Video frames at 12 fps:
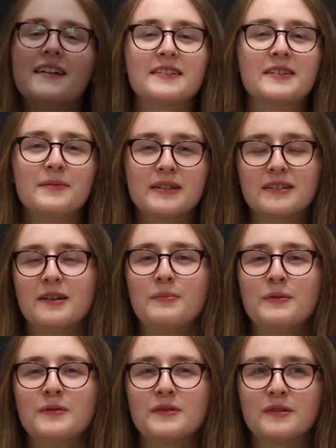Some
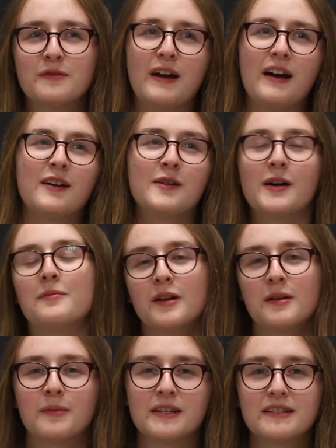examples of how I
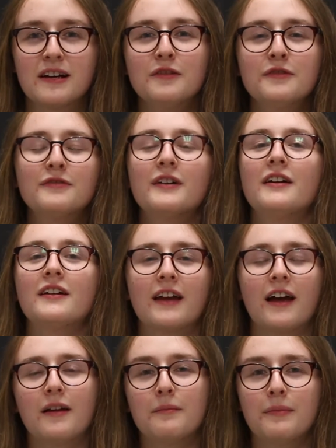bully myself
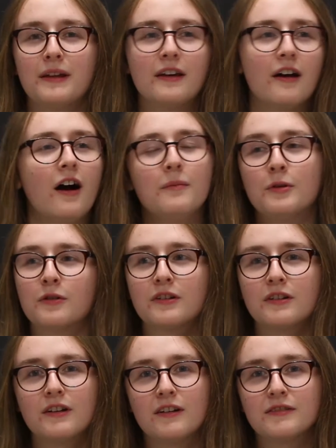can be, I'm not
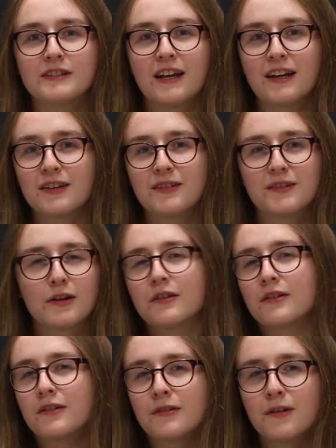good enough to get a
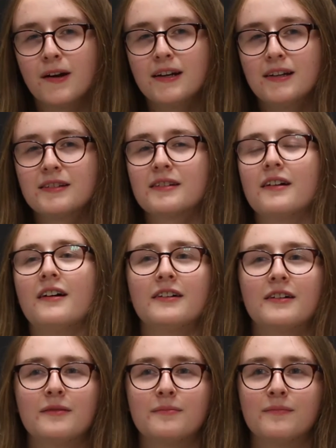good grade,
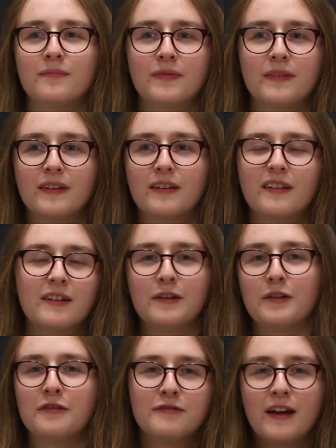I'm
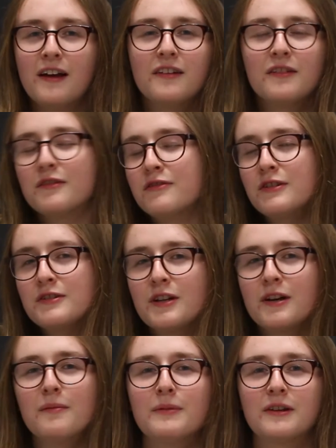gonna fail in the
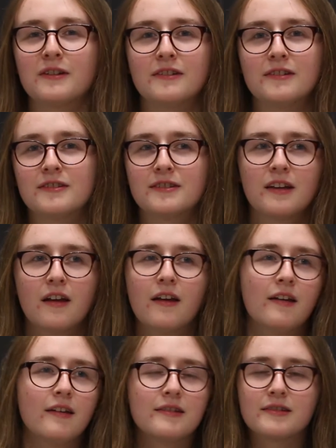future because
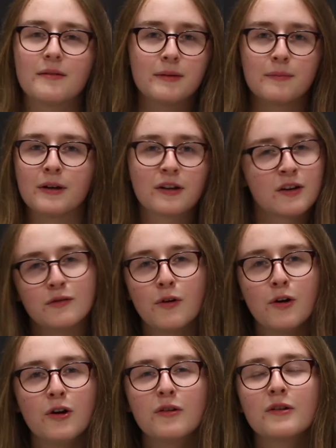something might go
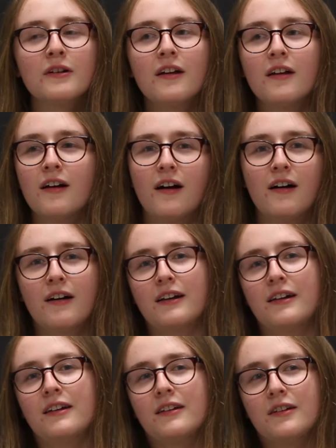wrong,
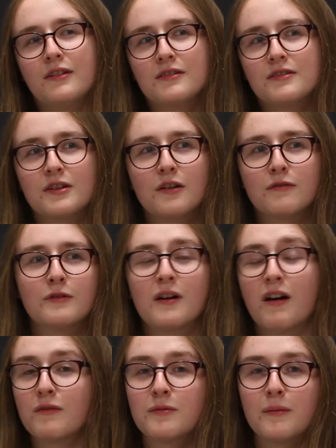I don't feel
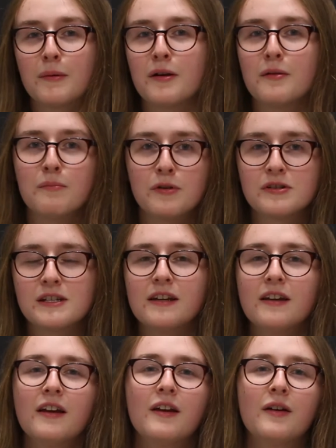comfortable in my own
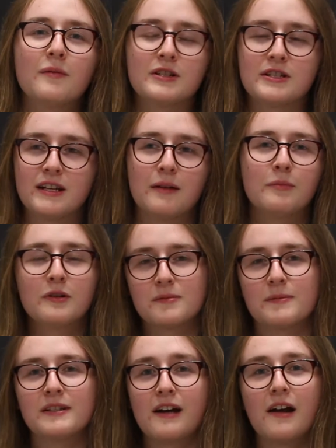body, which then
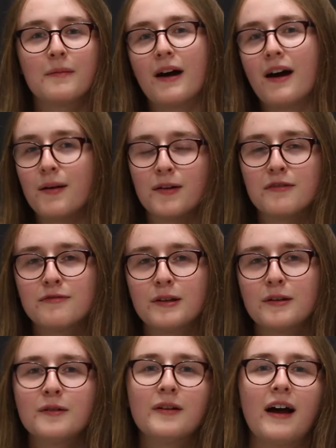puts me down about how I
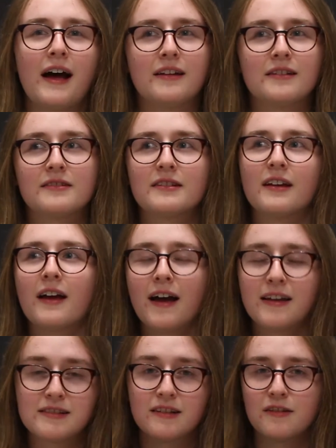feel and
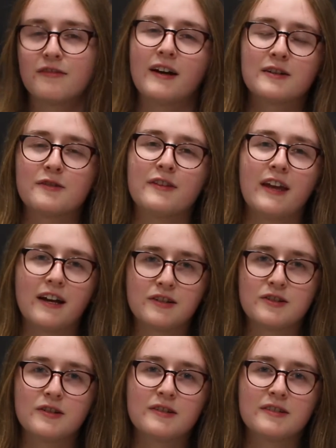has an effect on the
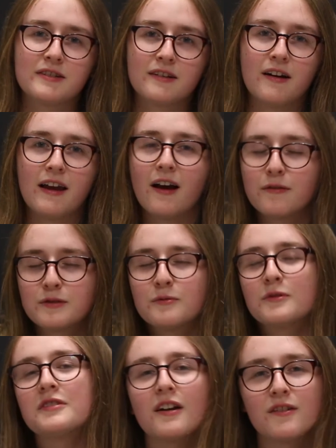attitudes I have
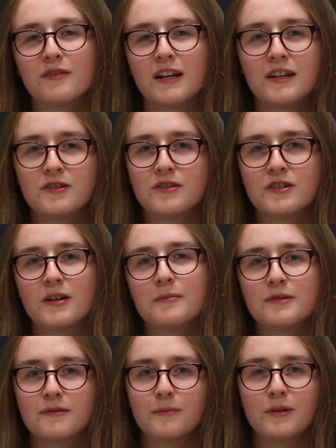towards other
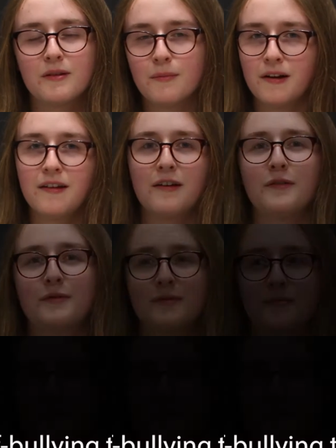relationships within my life.